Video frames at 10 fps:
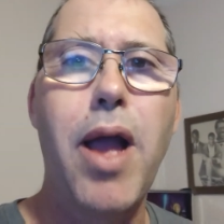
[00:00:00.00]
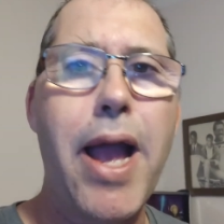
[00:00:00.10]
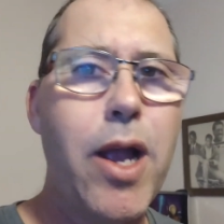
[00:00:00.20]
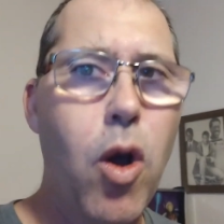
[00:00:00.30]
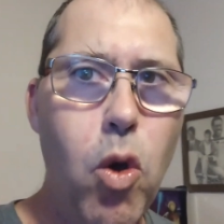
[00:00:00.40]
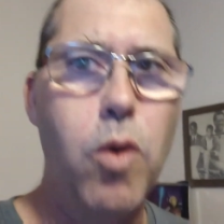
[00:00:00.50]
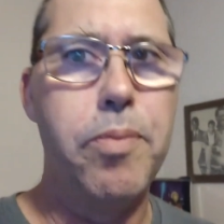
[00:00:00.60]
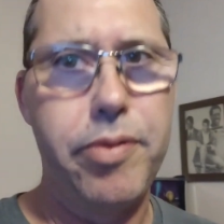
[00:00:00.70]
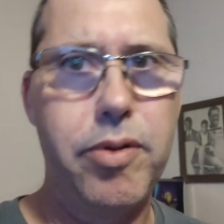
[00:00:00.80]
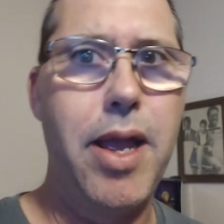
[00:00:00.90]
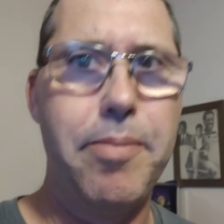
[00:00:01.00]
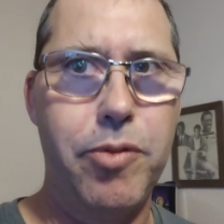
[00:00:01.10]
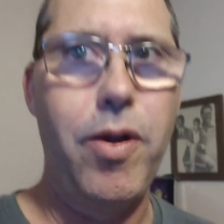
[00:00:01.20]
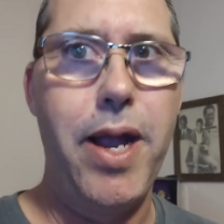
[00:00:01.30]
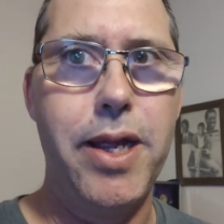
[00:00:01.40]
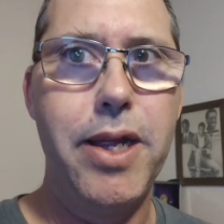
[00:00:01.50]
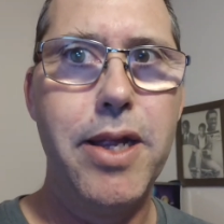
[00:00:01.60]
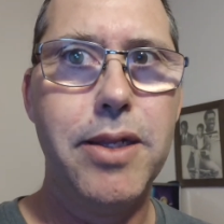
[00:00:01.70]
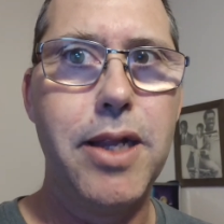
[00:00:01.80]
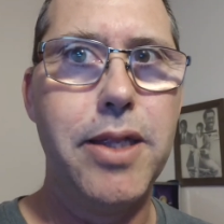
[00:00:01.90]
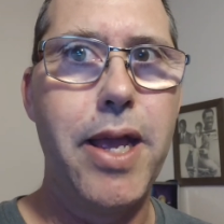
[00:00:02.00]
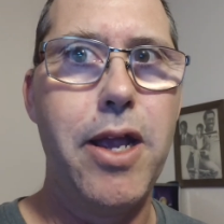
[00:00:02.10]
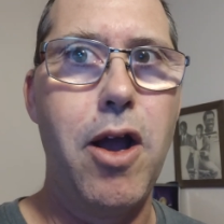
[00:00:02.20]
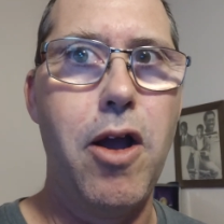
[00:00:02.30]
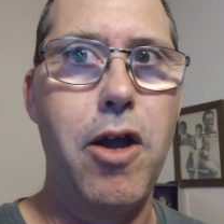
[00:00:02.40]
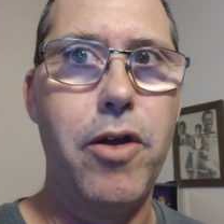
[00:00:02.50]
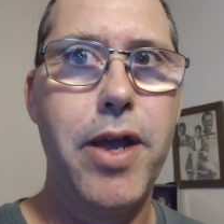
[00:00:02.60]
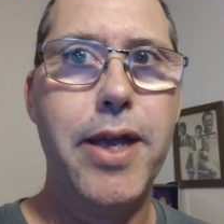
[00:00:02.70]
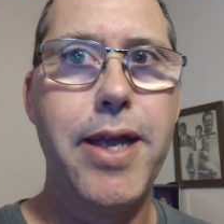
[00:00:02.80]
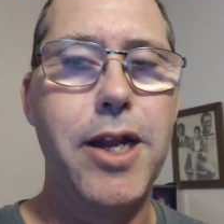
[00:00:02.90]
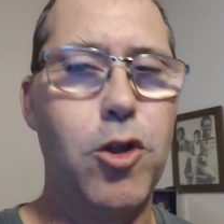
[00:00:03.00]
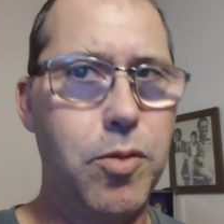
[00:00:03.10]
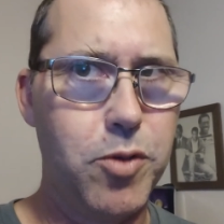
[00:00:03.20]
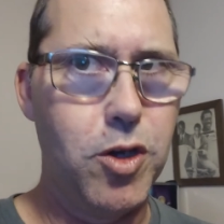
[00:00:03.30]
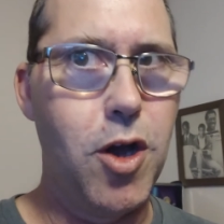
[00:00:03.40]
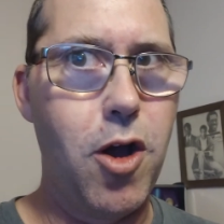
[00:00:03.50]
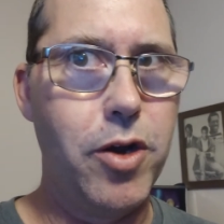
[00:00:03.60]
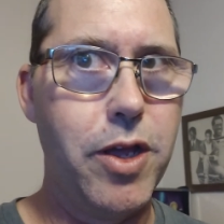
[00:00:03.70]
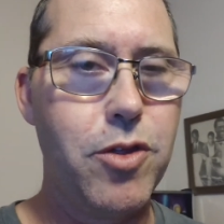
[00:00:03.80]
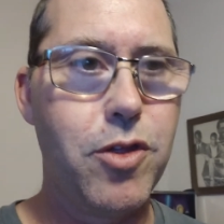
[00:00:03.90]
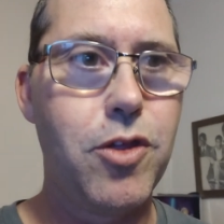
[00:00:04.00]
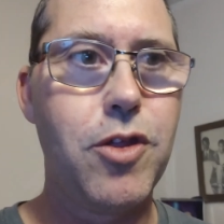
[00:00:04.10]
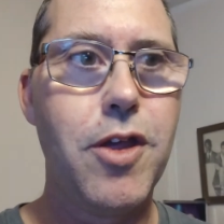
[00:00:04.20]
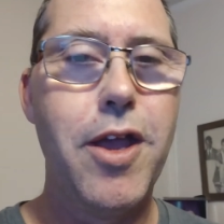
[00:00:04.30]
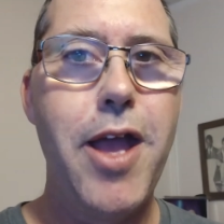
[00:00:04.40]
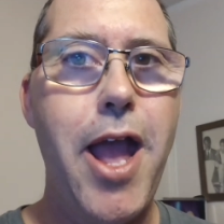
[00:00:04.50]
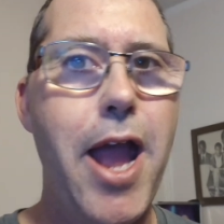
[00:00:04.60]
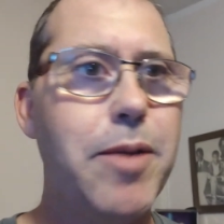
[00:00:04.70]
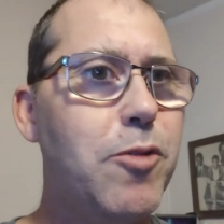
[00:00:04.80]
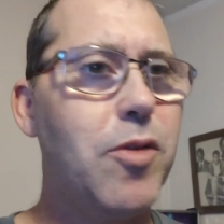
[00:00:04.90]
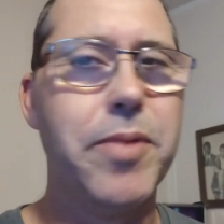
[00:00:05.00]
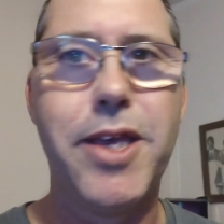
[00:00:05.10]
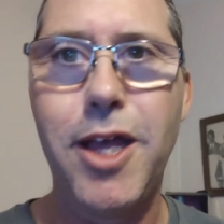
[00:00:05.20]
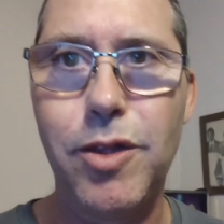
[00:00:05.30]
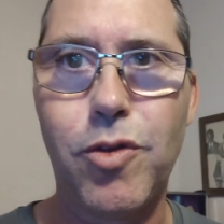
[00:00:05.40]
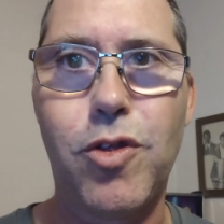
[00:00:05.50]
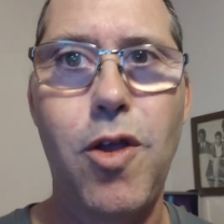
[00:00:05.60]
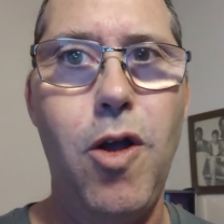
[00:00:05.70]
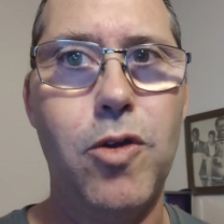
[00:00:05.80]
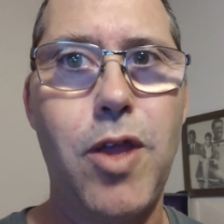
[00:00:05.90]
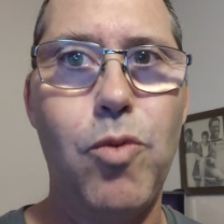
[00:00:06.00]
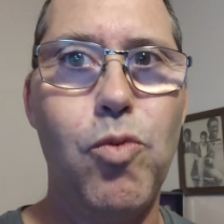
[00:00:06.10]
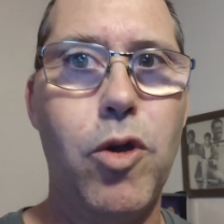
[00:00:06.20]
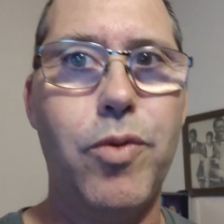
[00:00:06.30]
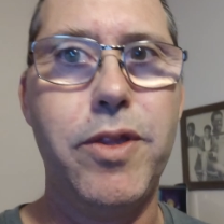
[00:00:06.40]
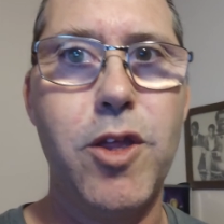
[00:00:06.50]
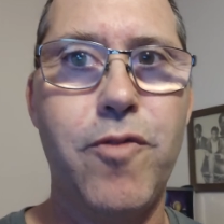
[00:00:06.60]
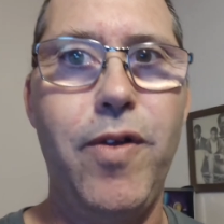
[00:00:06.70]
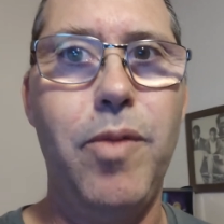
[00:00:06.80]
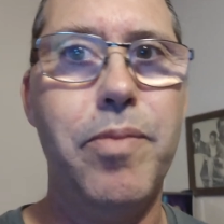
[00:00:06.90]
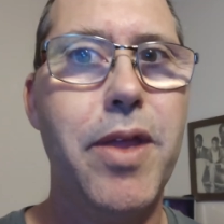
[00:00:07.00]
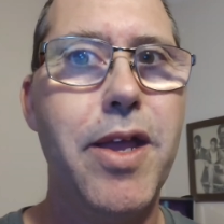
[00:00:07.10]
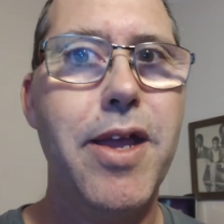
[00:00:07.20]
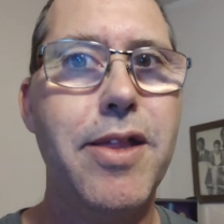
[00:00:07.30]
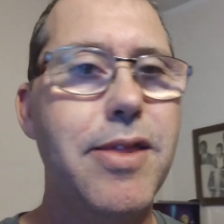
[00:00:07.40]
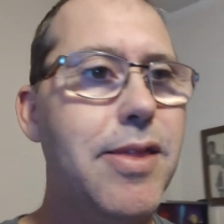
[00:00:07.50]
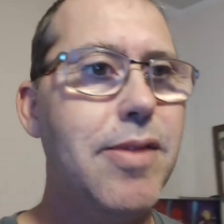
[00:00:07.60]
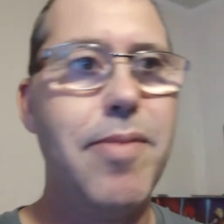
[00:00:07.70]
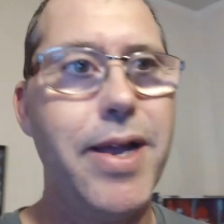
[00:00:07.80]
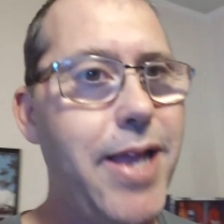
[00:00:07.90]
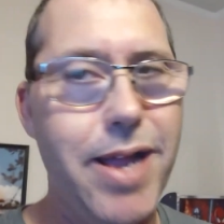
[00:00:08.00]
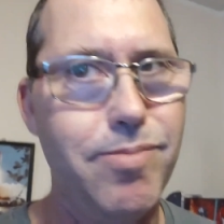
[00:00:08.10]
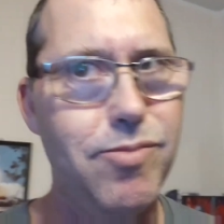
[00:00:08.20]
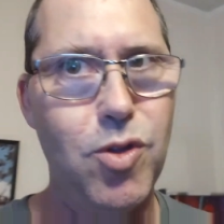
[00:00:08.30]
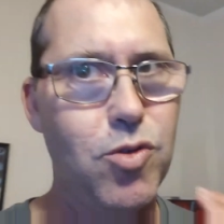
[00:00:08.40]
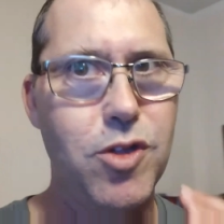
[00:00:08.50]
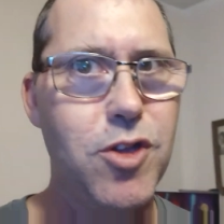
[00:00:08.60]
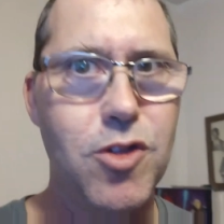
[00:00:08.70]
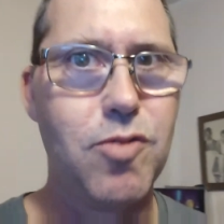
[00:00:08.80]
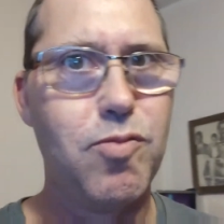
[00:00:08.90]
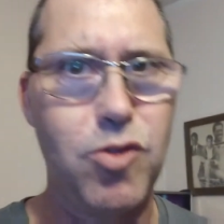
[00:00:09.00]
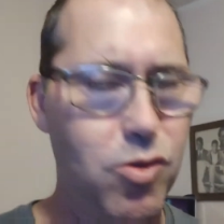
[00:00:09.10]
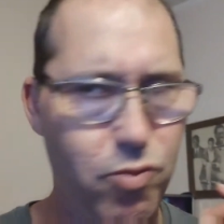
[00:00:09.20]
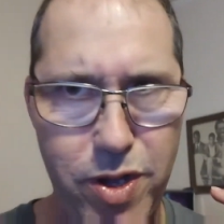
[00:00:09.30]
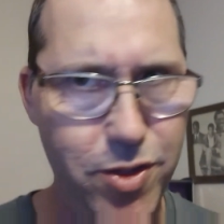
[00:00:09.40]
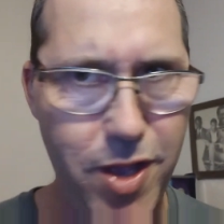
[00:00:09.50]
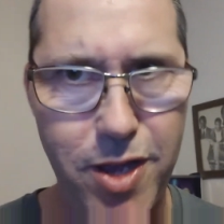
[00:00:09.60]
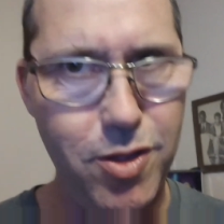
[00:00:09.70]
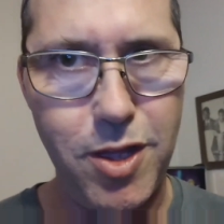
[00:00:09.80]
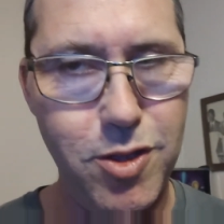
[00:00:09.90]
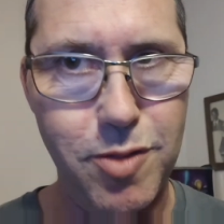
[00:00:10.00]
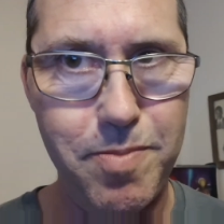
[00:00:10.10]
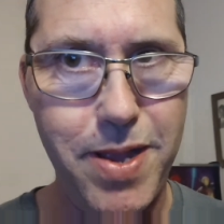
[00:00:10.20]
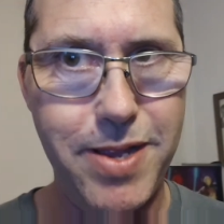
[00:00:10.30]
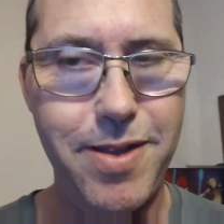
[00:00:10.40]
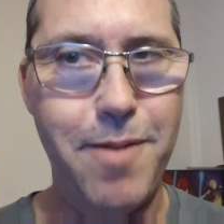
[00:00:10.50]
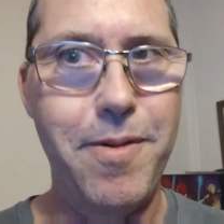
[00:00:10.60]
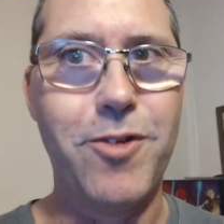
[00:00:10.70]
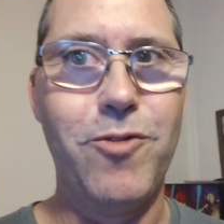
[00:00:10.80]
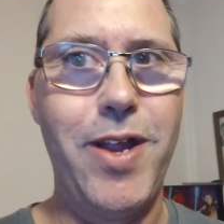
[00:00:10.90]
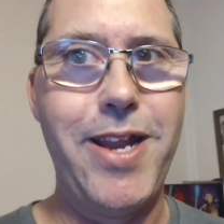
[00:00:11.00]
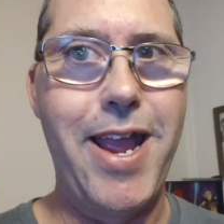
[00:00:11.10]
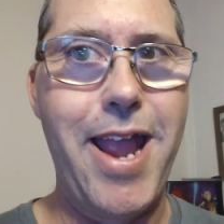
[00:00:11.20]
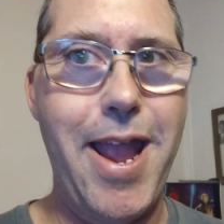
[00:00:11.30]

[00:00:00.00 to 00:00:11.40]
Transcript: I hope and pray that they are getting some good artists and some killer songs that work with this film. Again, those are just 3 things that just make up a great